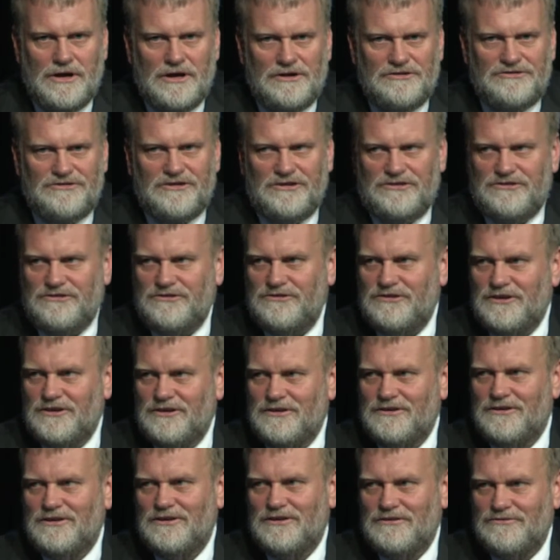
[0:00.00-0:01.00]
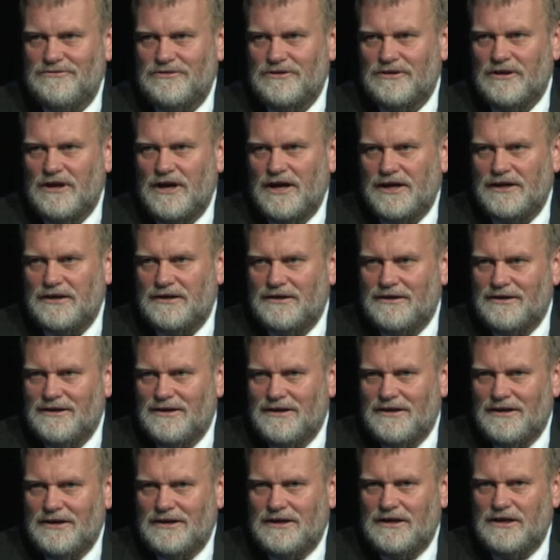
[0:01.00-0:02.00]
assist in, if you like,
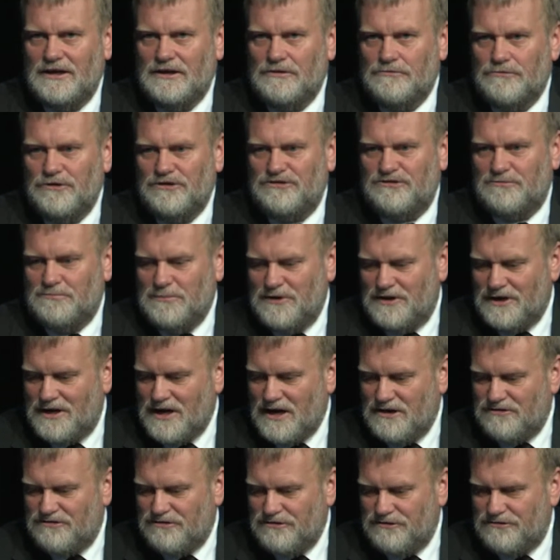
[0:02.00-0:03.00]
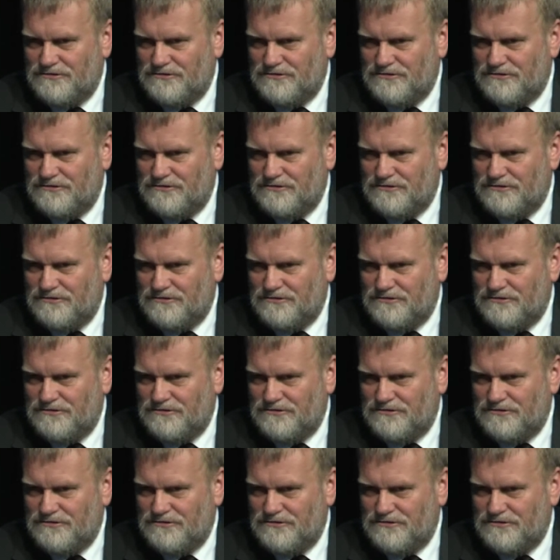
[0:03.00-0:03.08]
getting risk mitigation